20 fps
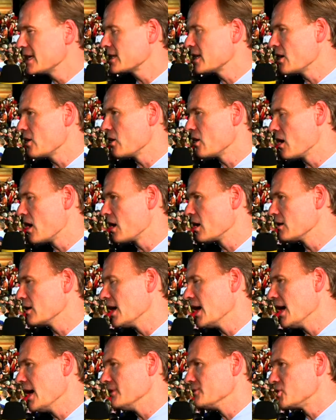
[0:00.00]
there are
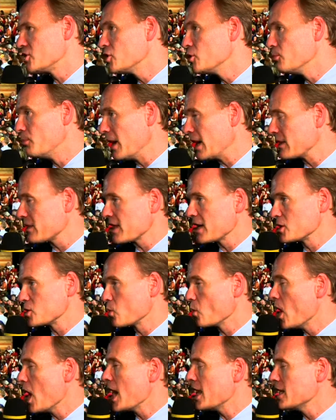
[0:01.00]
uh, two big things.
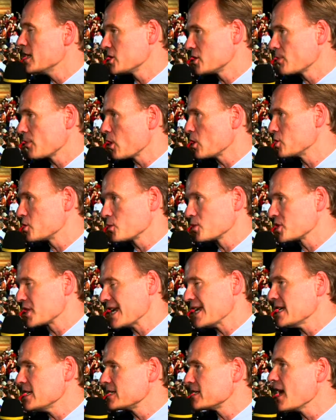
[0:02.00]
One, his opponents will say
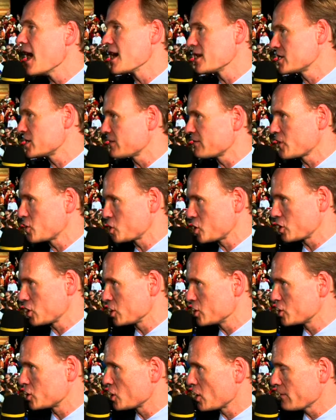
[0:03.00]
he's not a sufficient
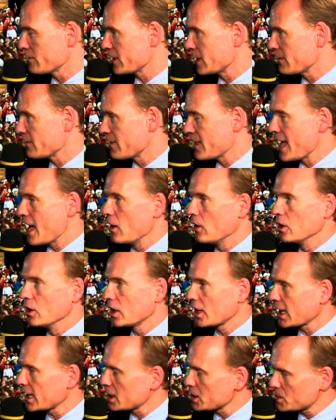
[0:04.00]
conservative, and they'll look
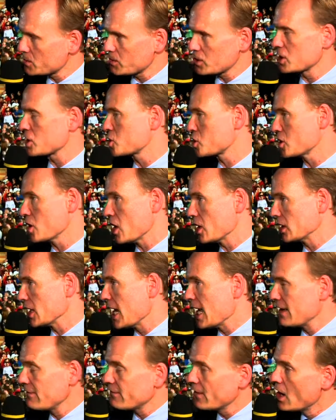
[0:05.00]
at his position on
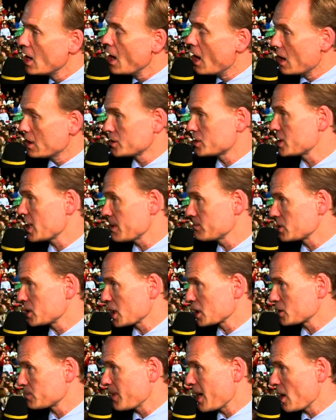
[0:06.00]
life, on same
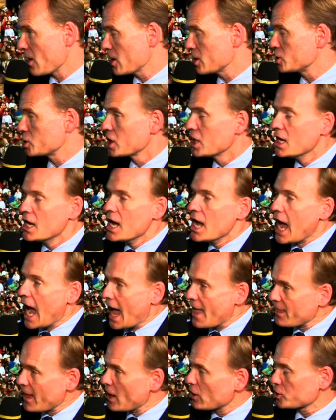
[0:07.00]
sex marriage, and
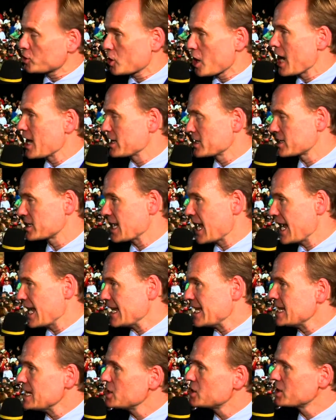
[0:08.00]
they'll try to say
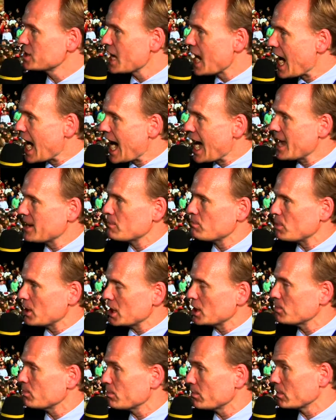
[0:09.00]
he's not
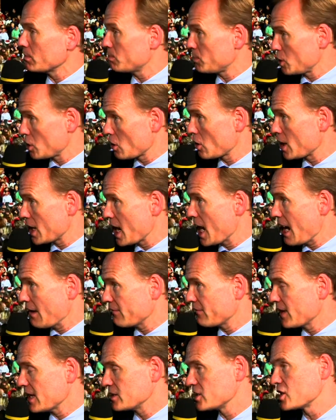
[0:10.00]
been pure enough,
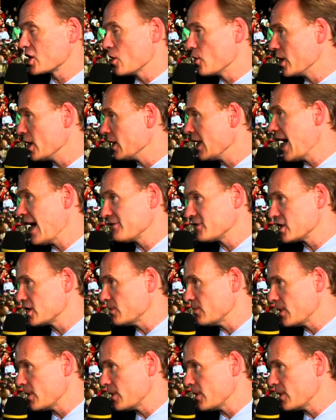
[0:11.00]
and so he'll have to